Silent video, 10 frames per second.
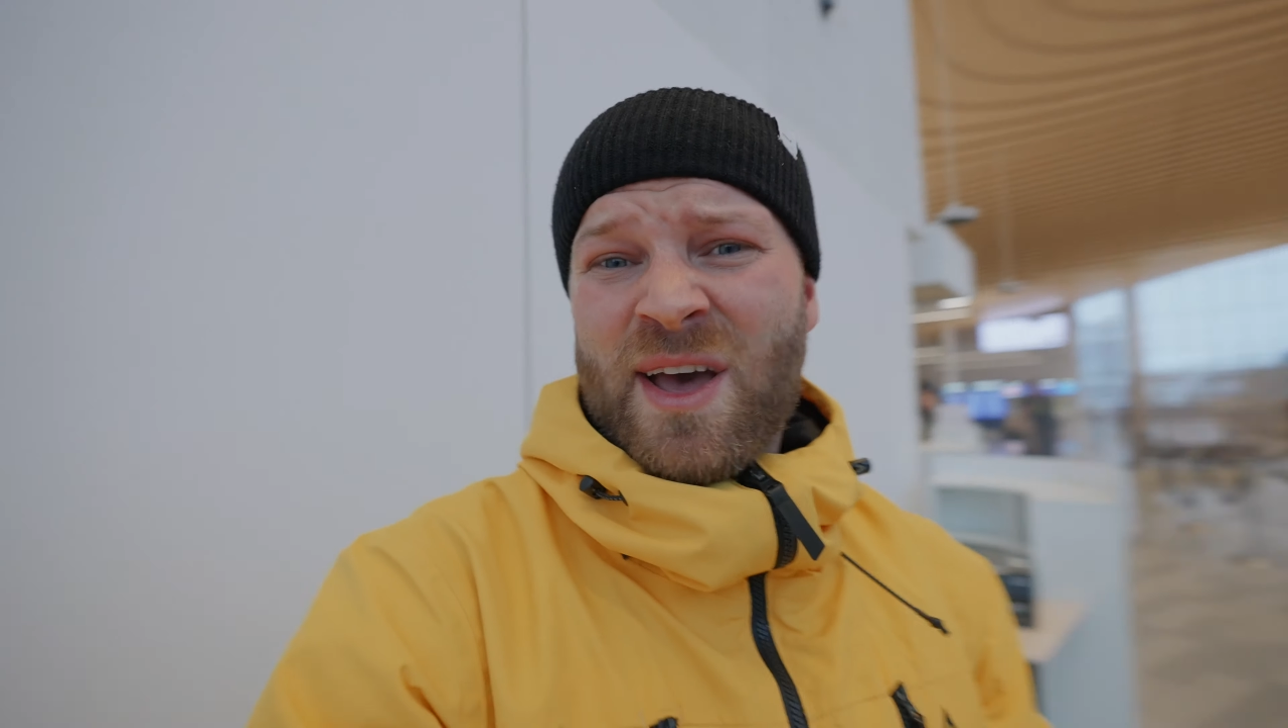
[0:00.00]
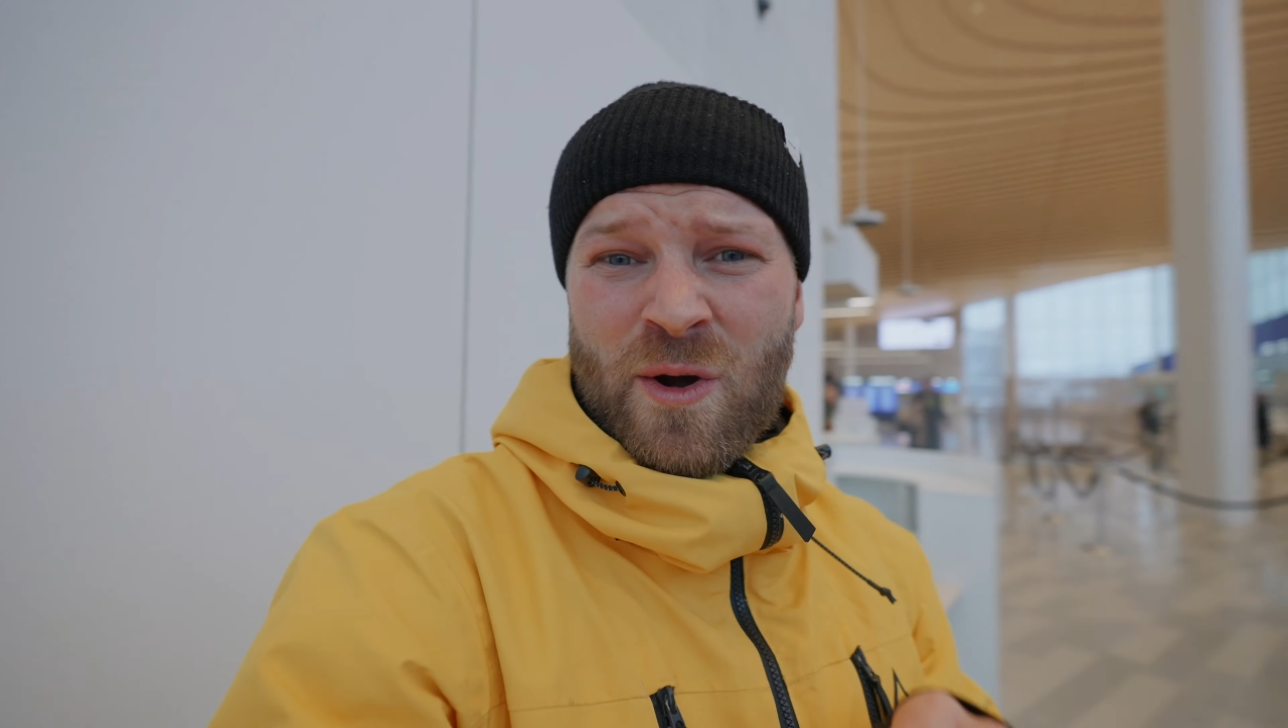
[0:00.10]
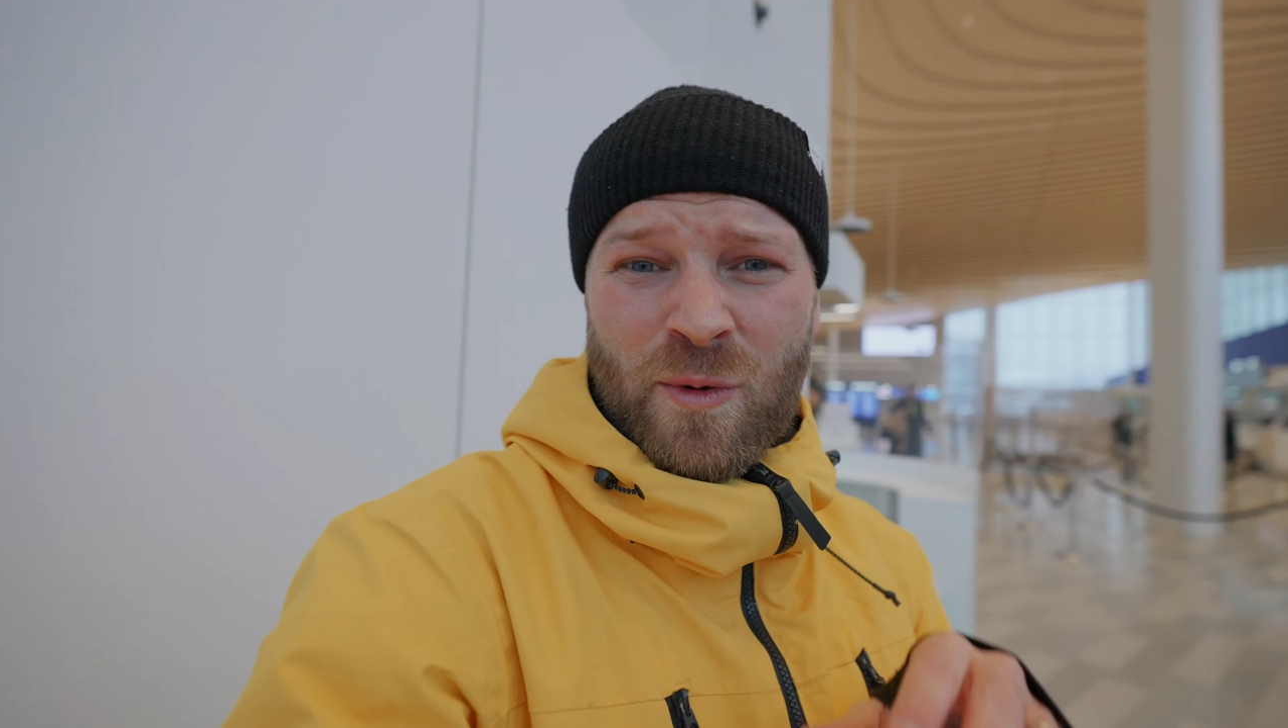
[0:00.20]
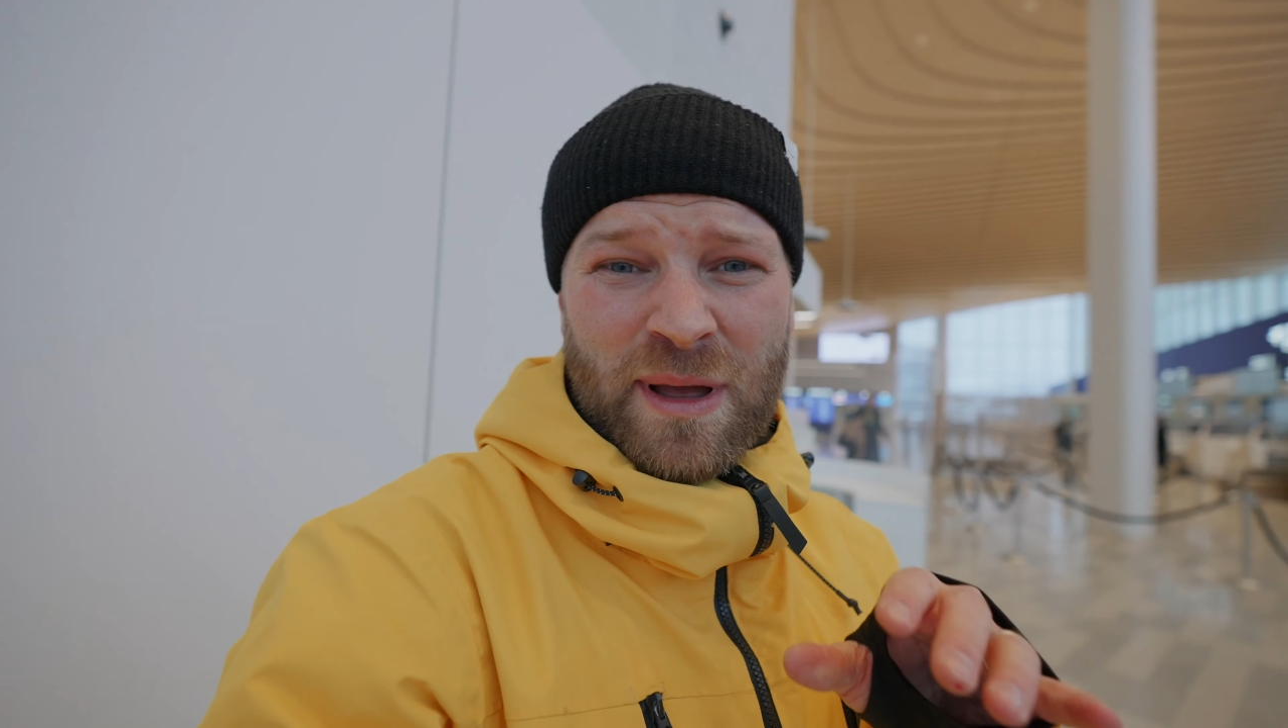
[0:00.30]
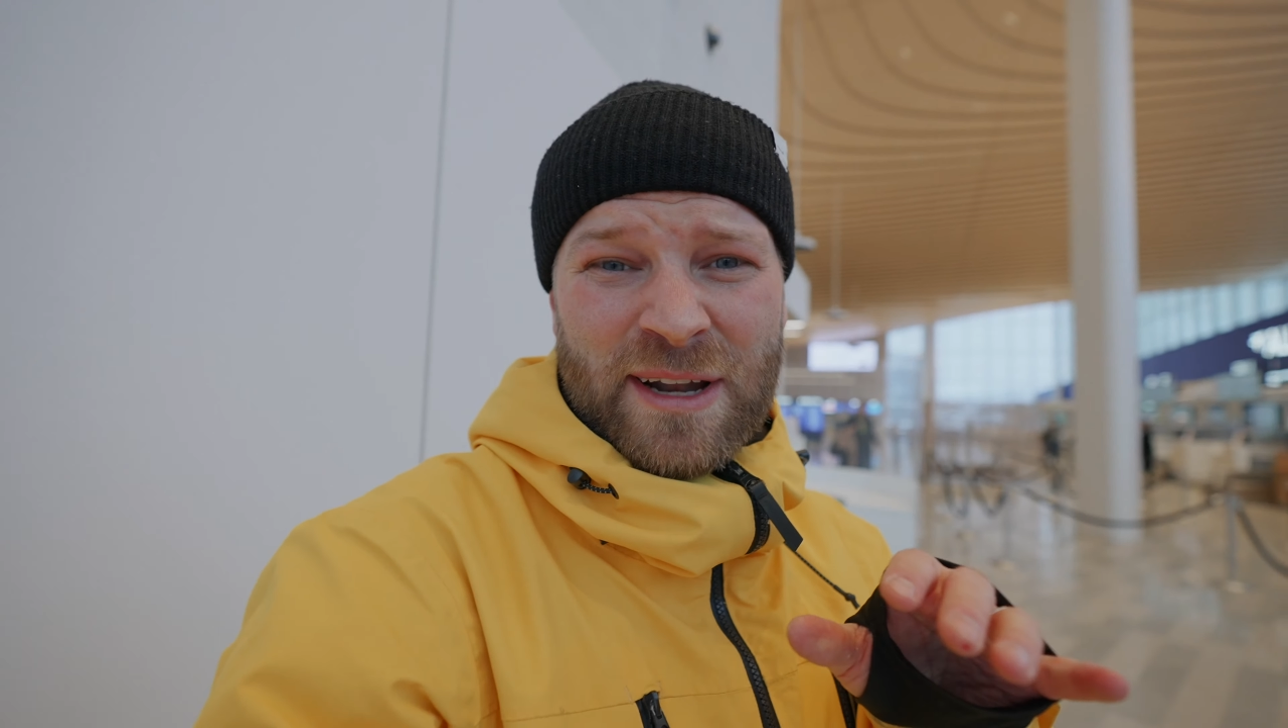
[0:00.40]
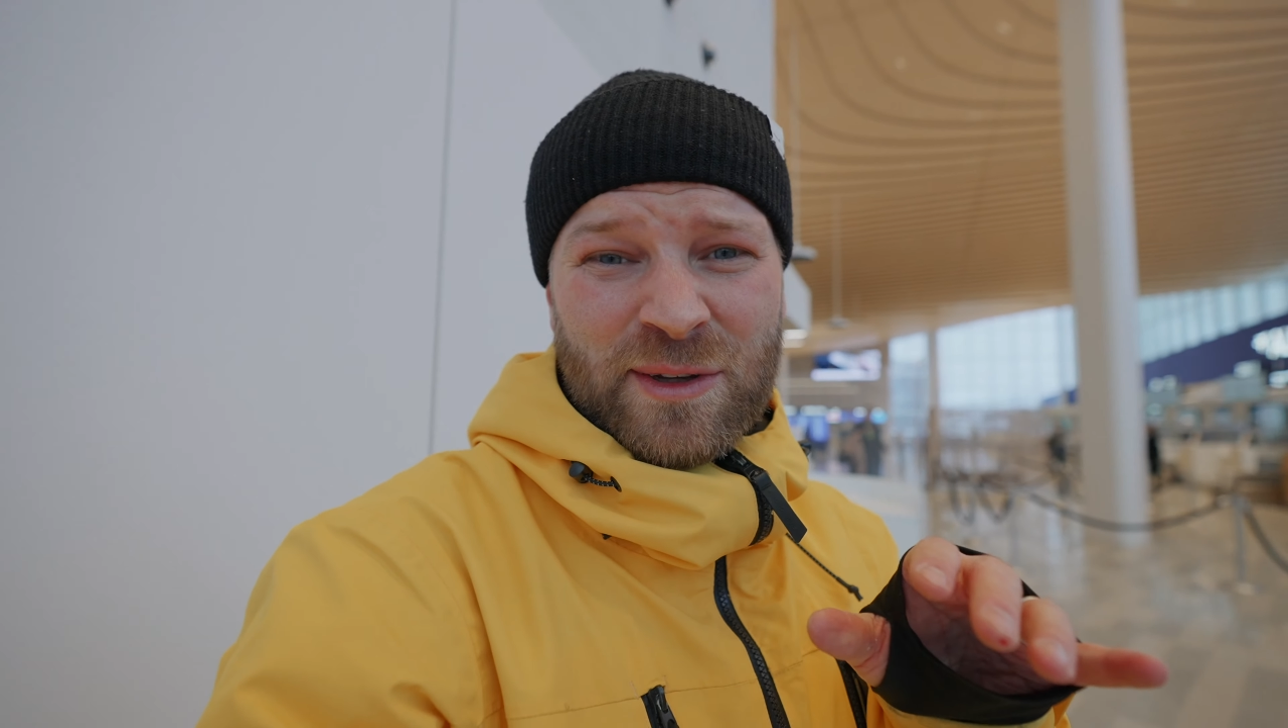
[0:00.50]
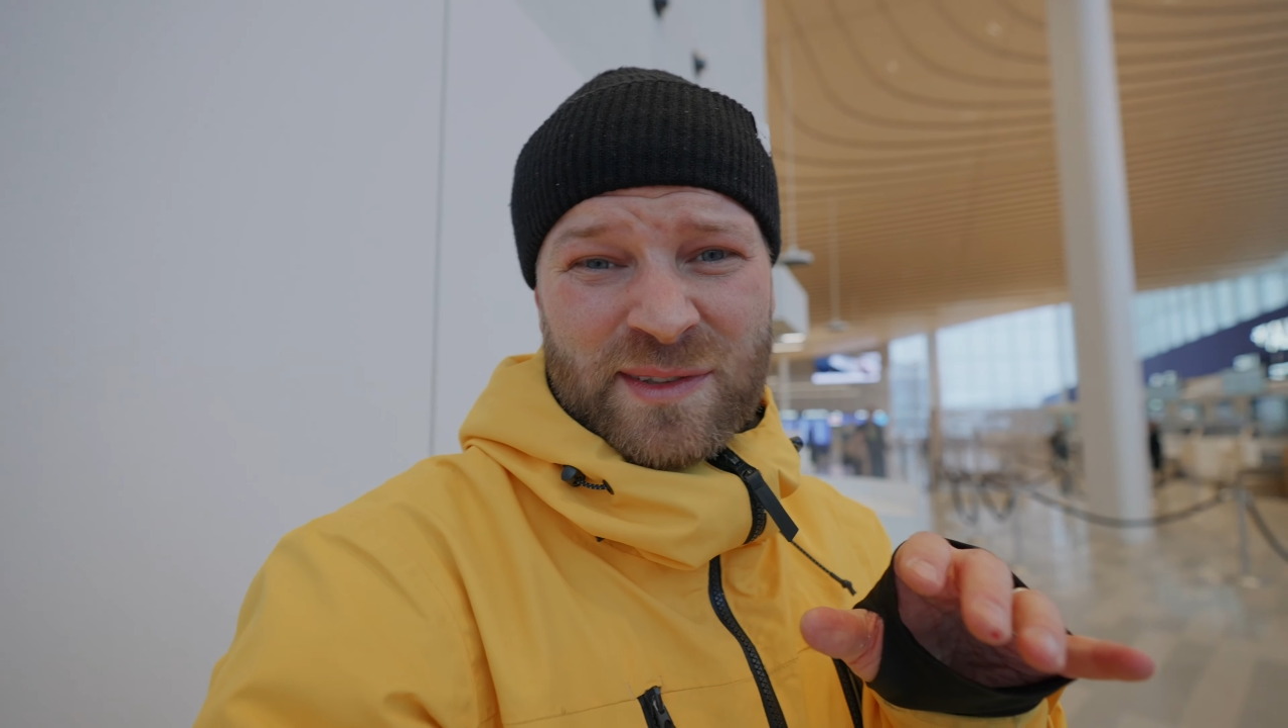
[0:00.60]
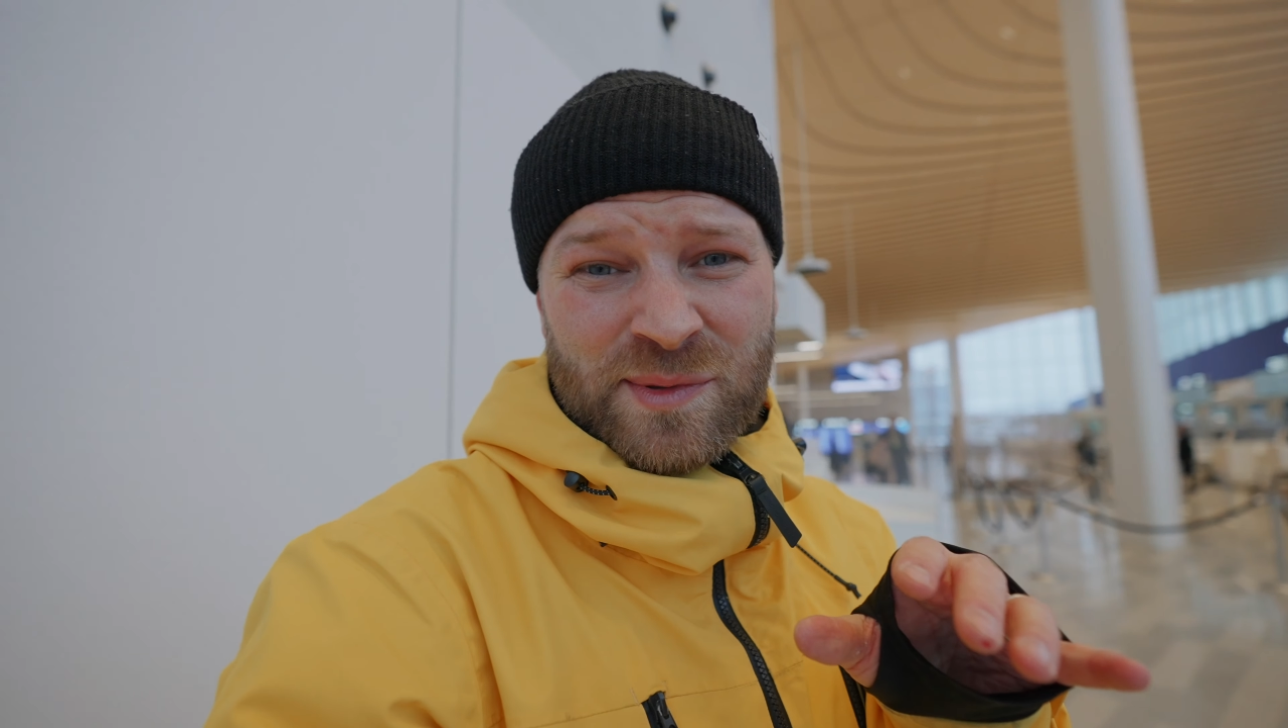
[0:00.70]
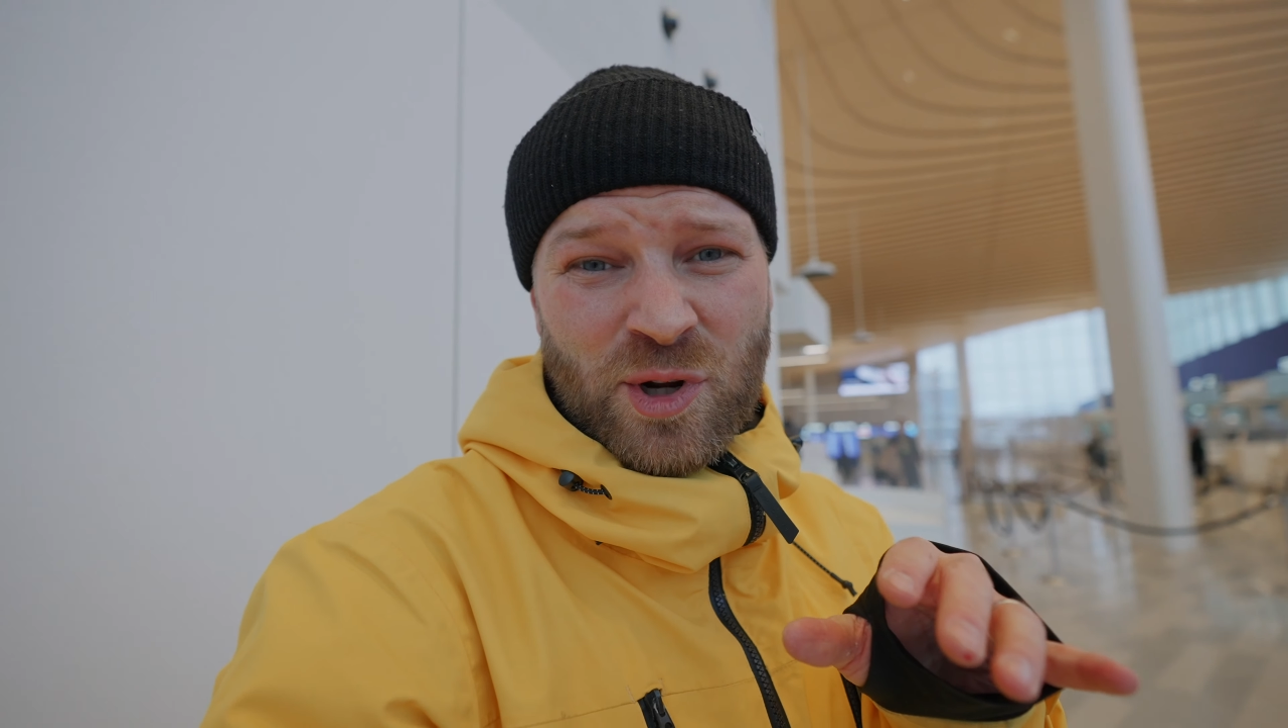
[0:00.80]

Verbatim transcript: we're planning on doing some